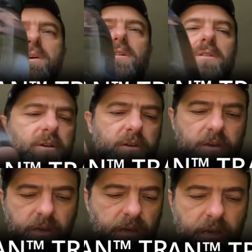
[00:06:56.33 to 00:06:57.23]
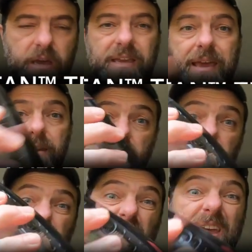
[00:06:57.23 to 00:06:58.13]
mil. Again,
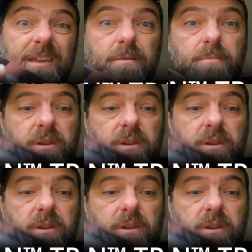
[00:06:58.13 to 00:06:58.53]
I'll check in a